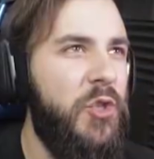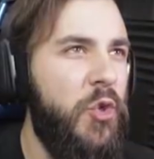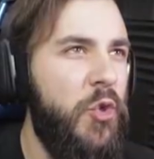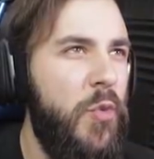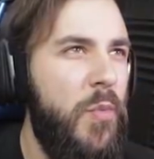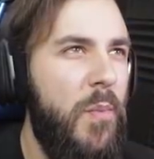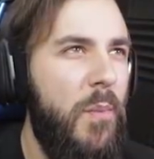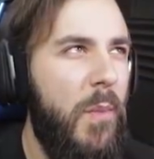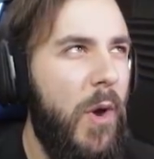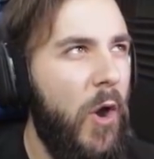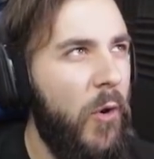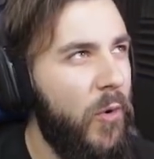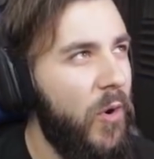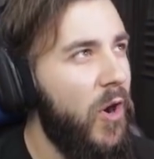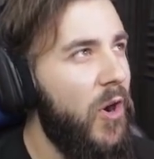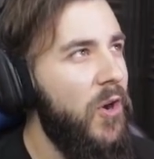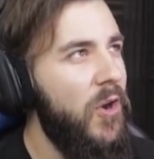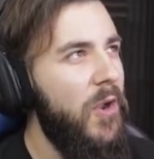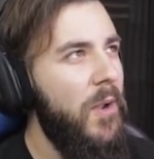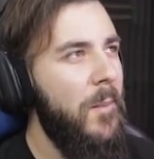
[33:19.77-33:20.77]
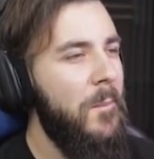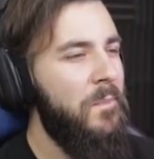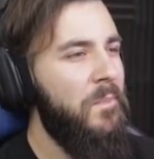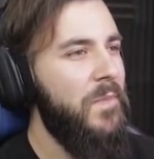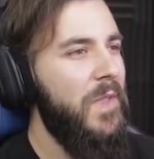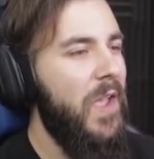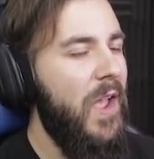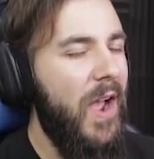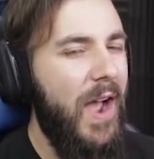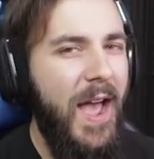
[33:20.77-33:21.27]
tomorrow,
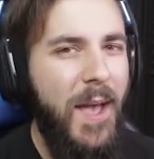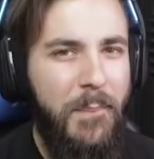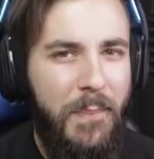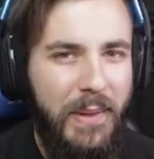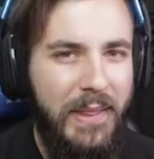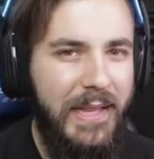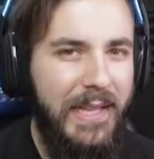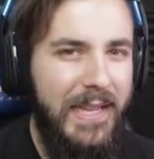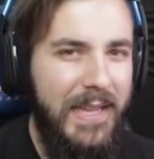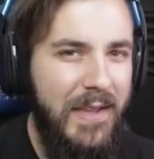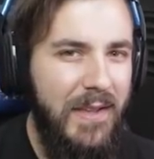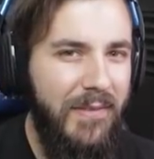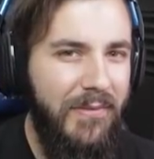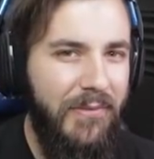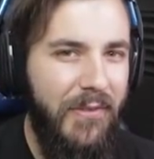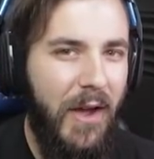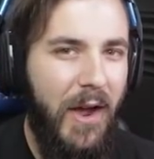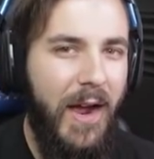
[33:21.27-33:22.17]
I believe,